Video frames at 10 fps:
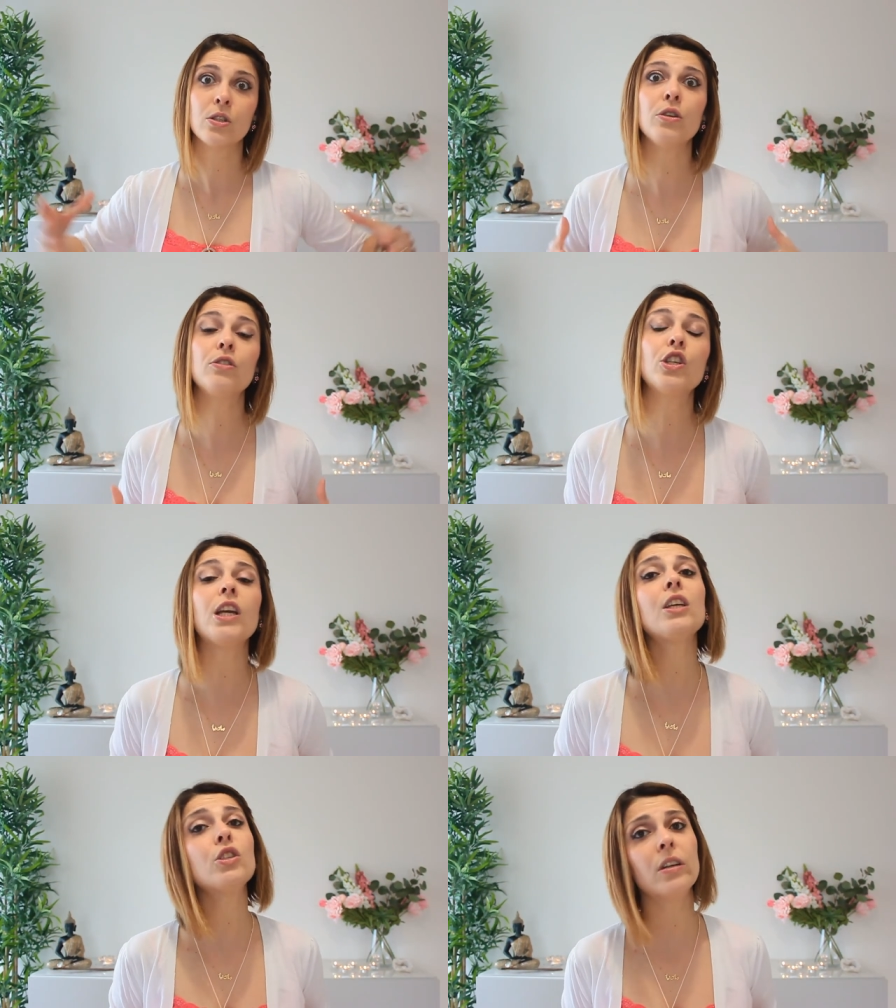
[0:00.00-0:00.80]
So you
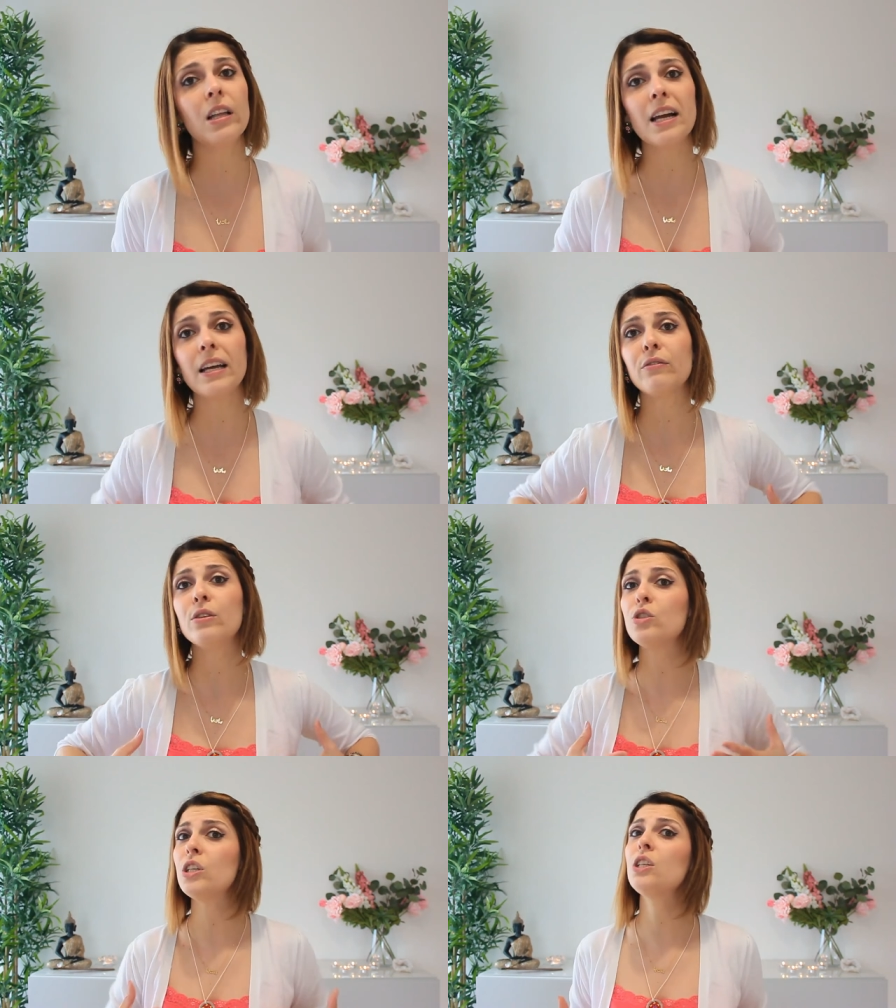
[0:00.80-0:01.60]
change your life,
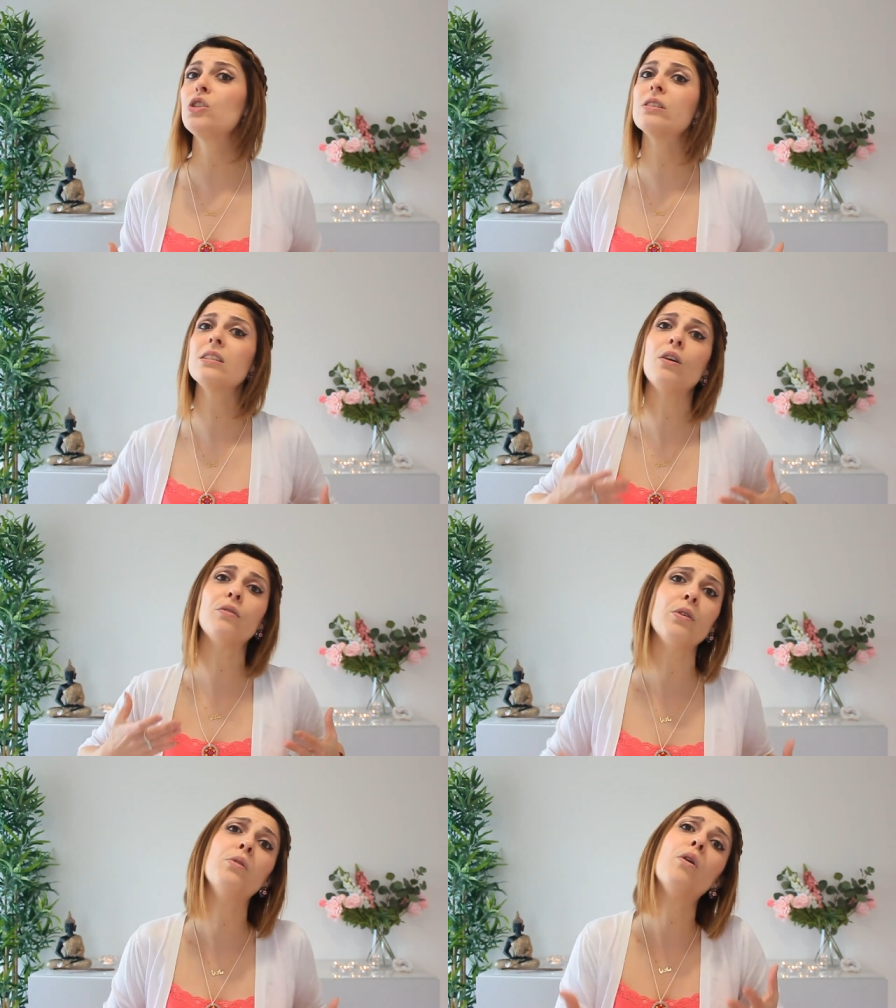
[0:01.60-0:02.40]
you change
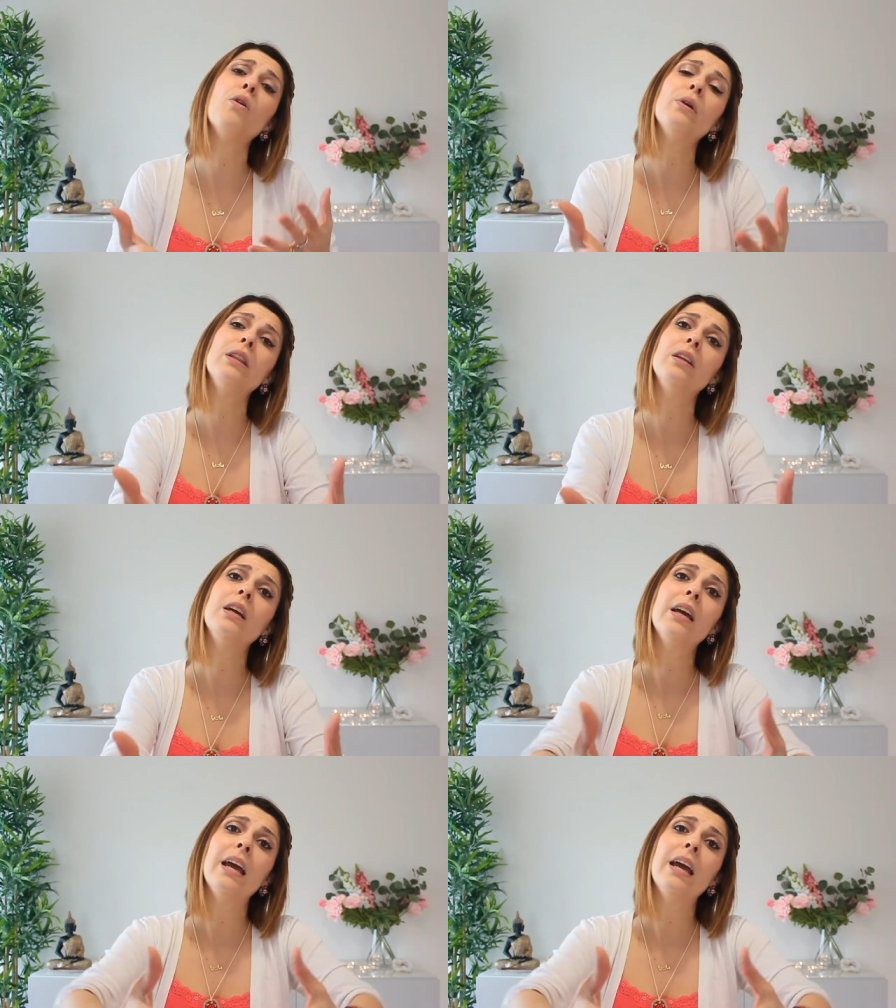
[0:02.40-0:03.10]
yourself, you go and